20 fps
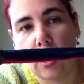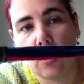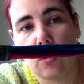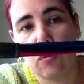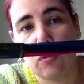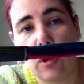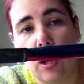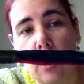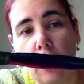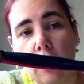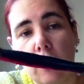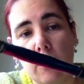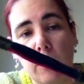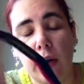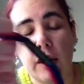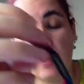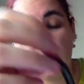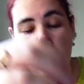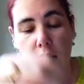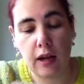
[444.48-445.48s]
called
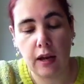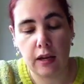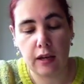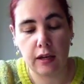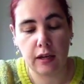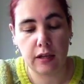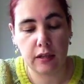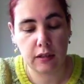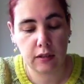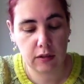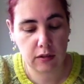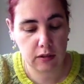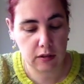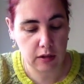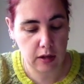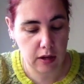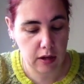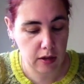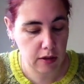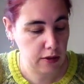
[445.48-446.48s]
Harlequin, and it's
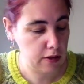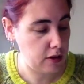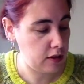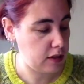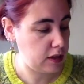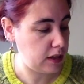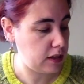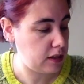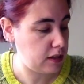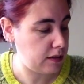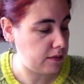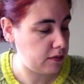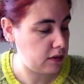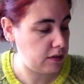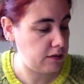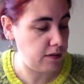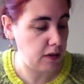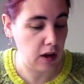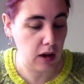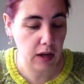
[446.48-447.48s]

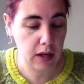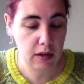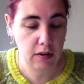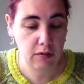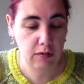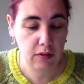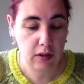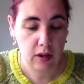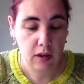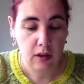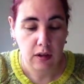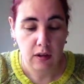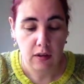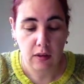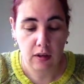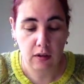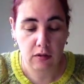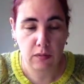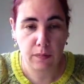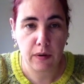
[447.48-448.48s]
1375.
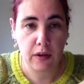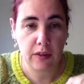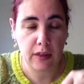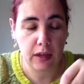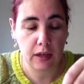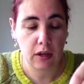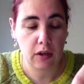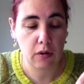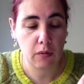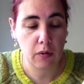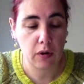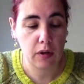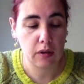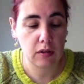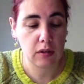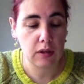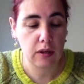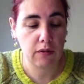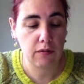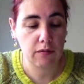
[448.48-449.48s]
Those are both anchor
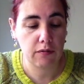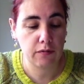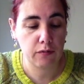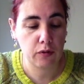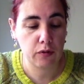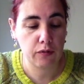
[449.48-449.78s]
ones, and